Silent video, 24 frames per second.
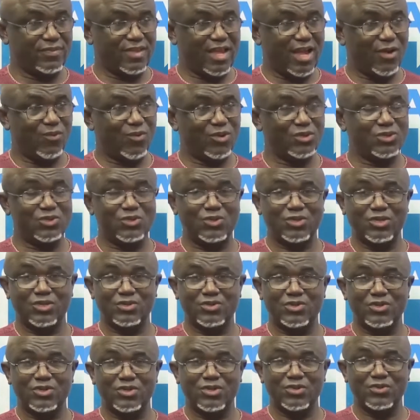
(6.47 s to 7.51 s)
I want to
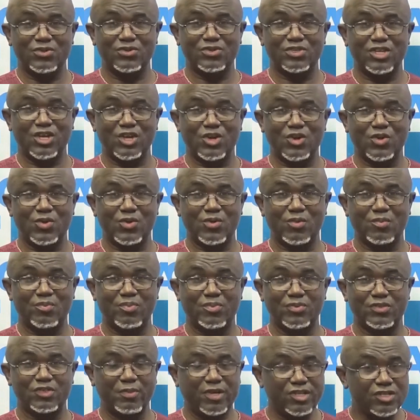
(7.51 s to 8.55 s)
introduce a group,
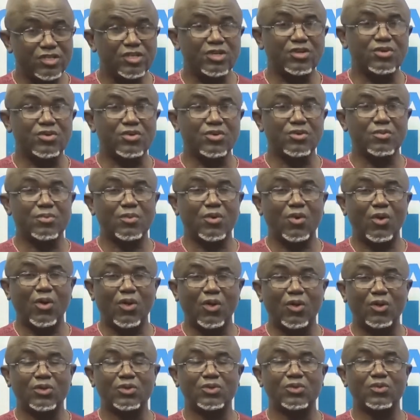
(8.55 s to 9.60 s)
special group
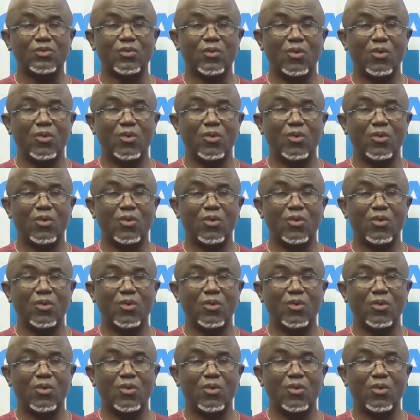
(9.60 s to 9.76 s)
called